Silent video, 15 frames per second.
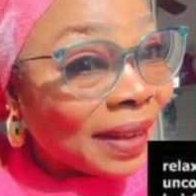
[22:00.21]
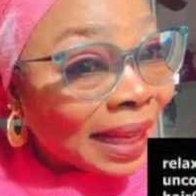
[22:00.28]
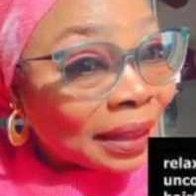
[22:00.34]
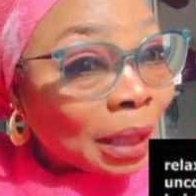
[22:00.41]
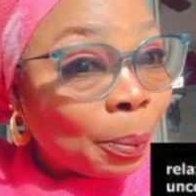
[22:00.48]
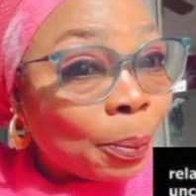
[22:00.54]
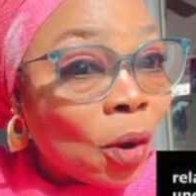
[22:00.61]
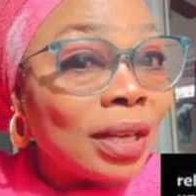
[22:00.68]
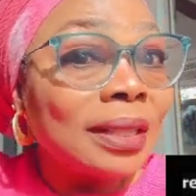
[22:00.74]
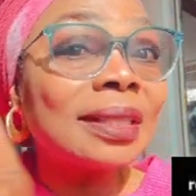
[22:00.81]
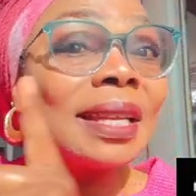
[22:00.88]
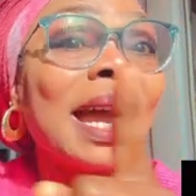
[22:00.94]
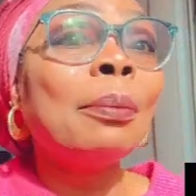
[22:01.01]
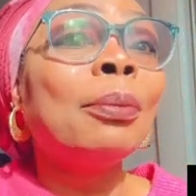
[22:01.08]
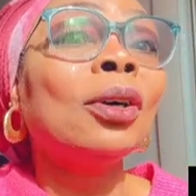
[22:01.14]
At a point,
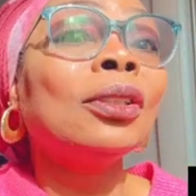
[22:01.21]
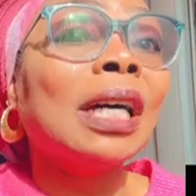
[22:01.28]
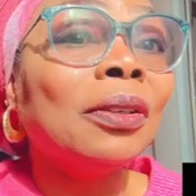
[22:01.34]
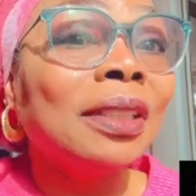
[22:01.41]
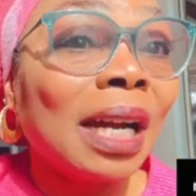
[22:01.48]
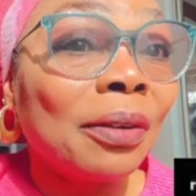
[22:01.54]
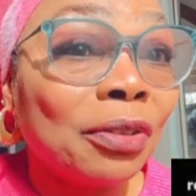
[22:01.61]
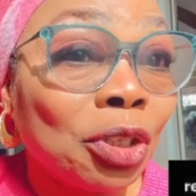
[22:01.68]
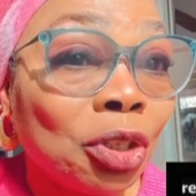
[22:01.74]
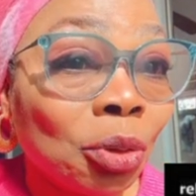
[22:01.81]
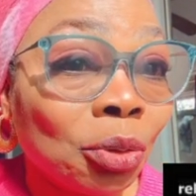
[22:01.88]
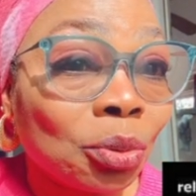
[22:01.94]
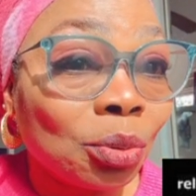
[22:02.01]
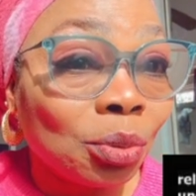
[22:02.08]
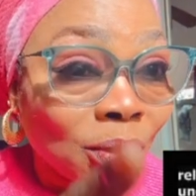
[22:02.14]
I brought out that video
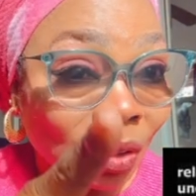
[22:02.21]
too.